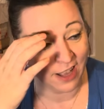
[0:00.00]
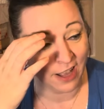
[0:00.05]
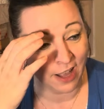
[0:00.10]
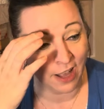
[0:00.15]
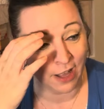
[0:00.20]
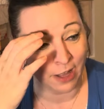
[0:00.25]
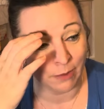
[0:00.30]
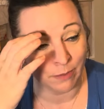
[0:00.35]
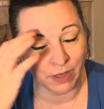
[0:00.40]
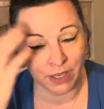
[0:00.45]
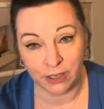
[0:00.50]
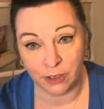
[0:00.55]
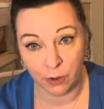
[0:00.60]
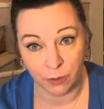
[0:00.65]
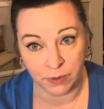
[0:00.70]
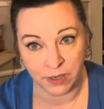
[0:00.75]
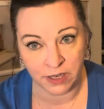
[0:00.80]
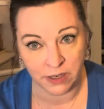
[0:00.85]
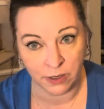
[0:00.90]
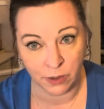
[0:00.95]
um, and
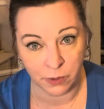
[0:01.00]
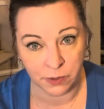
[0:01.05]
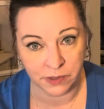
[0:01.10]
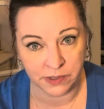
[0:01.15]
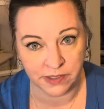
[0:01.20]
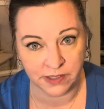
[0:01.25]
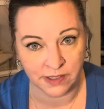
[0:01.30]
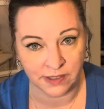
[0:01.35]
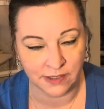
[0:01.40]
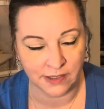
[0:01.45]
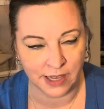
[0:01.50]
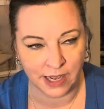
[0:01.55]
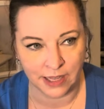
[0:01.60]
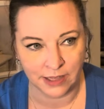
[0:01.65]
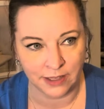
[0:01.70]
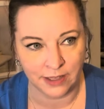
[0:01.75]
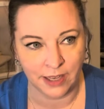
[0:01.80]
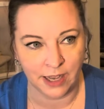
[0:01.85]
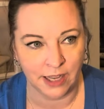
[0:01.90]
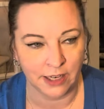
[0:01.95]
nobody notices that
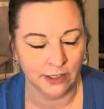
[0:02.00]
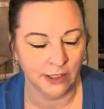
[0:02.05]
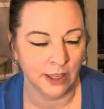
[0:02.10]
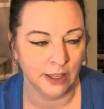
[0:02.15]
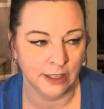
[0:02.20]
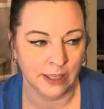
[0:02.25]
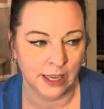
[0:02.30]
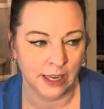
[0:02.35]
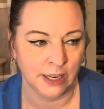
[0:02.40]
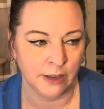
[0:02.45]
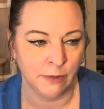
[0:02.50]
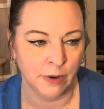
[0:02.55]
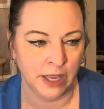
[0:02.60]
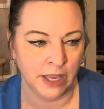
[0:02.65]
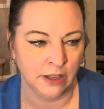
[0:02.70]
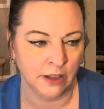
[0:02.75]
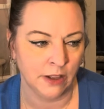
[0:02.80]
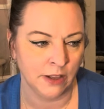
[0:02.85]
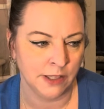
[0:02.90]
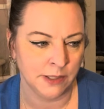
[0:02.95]
in the catalog anyway
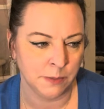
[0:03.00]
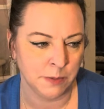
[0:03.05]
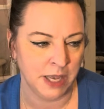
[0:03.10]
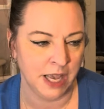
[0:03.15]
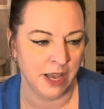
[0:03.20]
and calls me